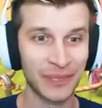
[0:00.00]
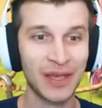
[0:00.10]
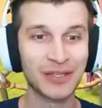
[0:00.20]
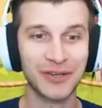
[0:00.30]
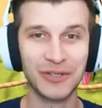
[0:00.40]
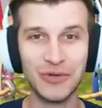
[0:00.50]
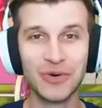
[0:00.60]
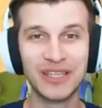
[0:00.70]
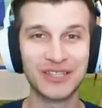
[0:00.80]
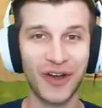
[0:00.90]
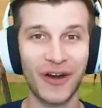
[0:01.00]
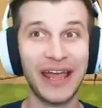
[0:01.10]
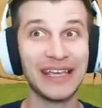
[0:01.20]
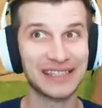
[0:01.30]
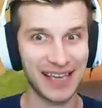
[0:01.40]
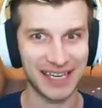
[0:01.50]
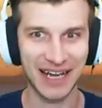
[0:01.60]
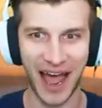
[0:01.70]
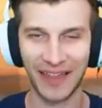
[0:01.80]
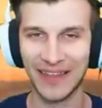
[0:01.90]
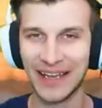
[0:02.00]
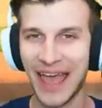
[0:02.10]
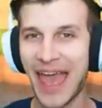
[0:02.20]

so you can start a second island